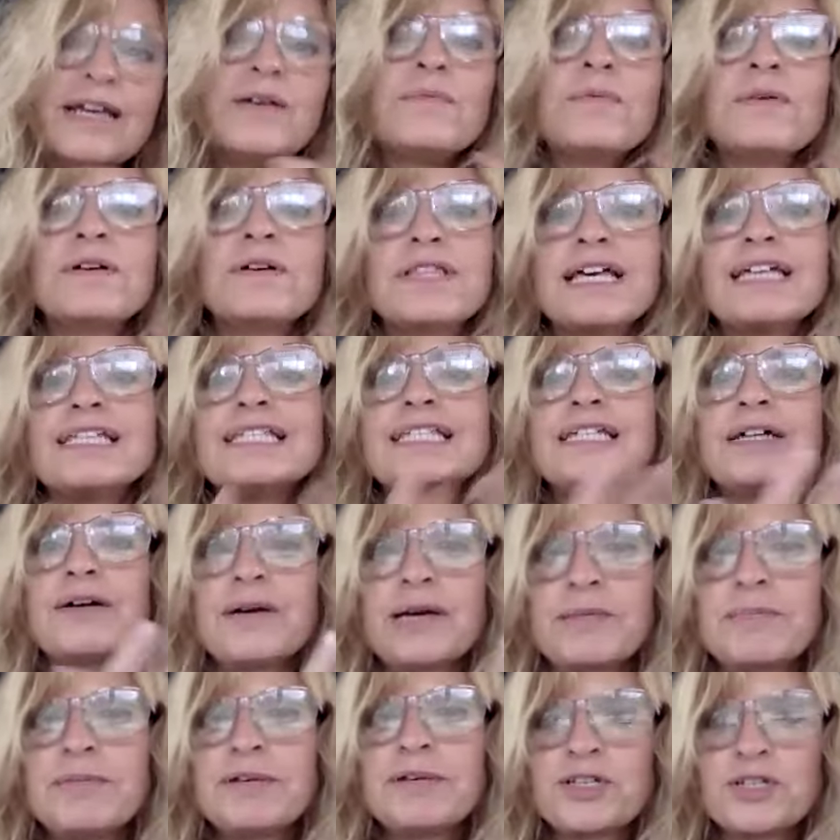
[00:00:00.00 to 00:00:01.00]
Well, that's how
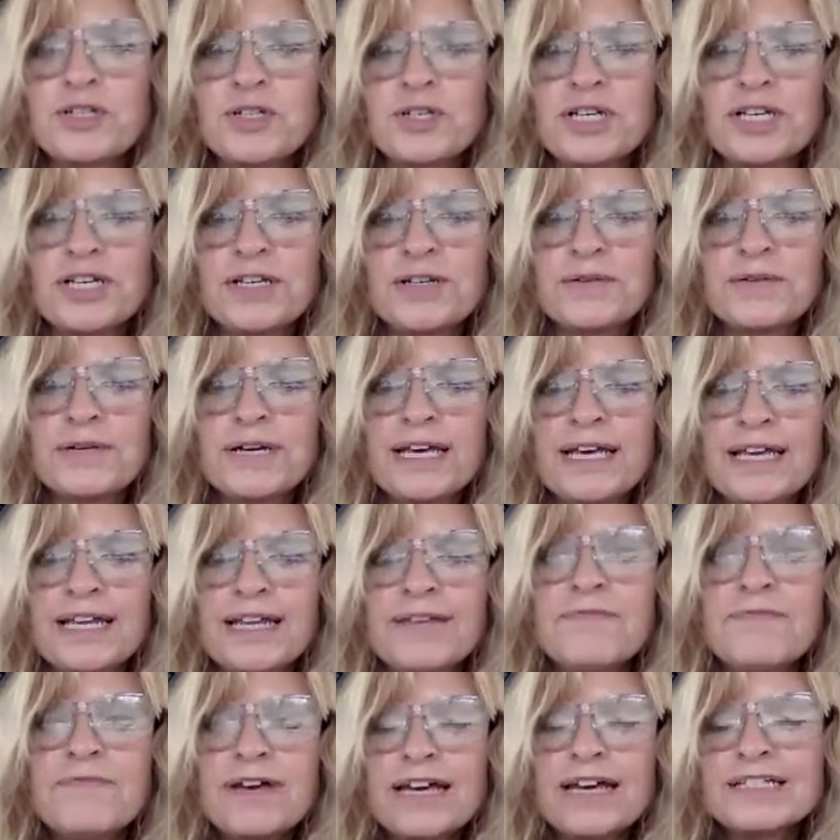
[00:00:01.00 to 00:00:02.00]
I picture you. And
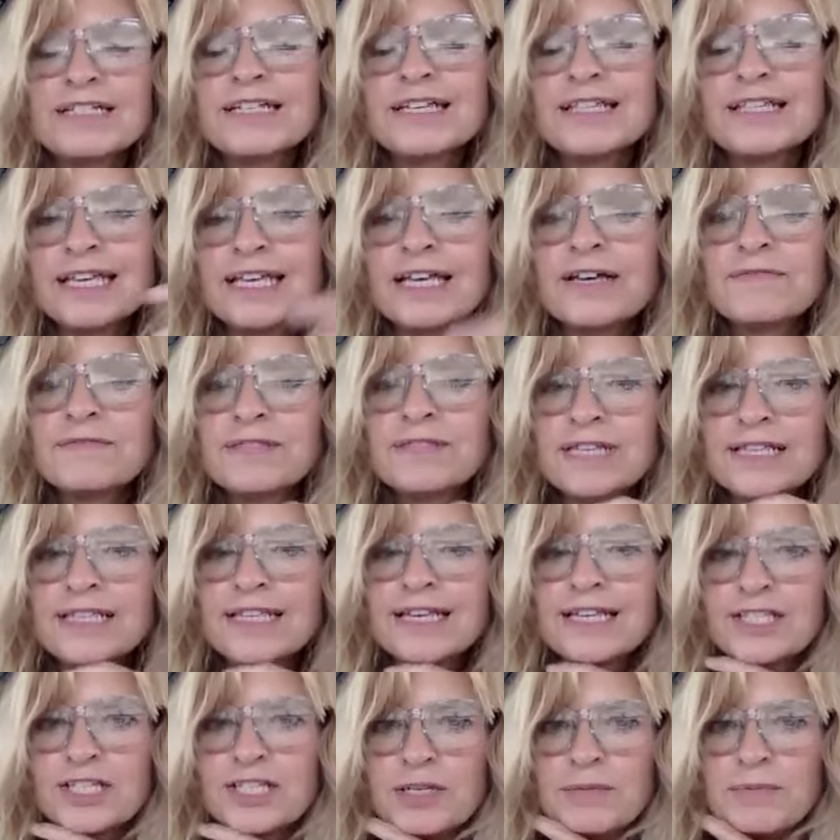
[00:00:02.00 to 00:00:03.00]
in fact, I think I've said
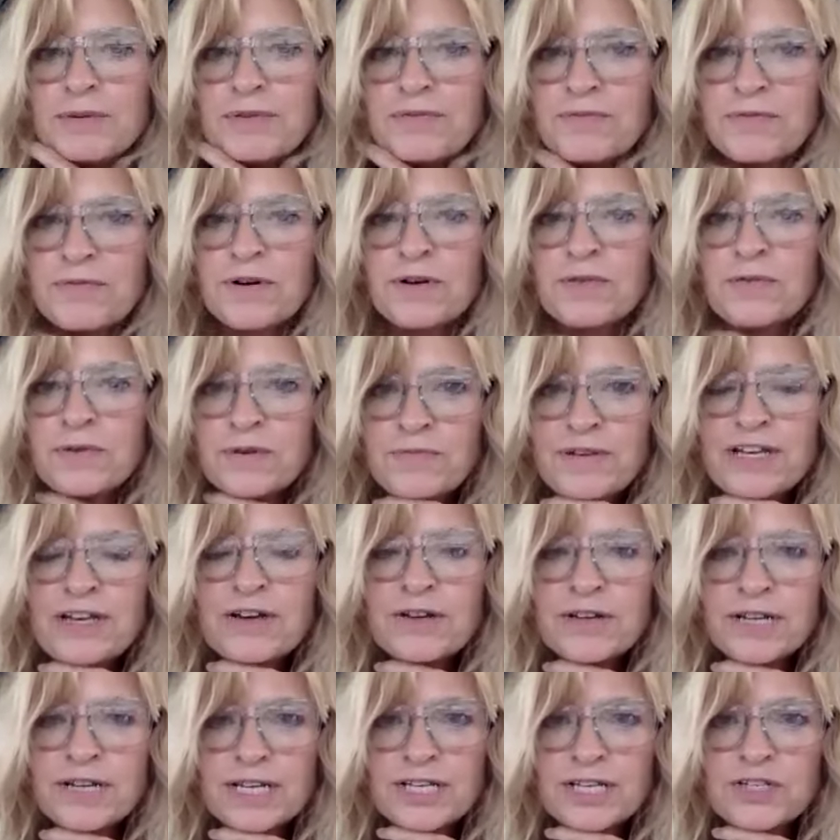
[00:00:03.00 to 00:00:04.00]
that to you before. When we
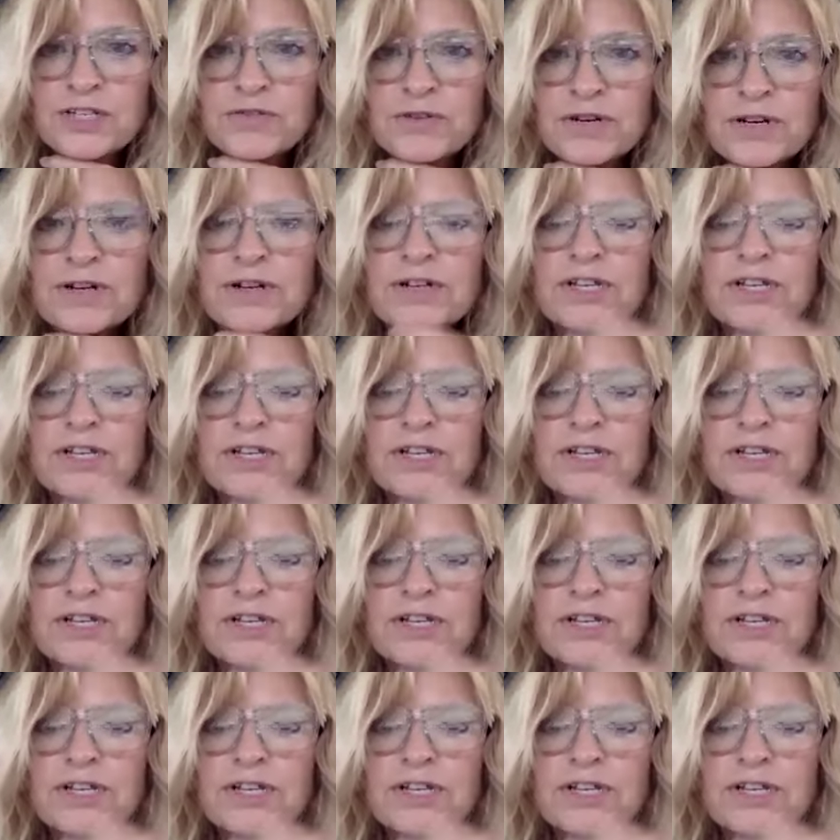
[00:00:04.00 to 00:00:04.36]
go to Israel,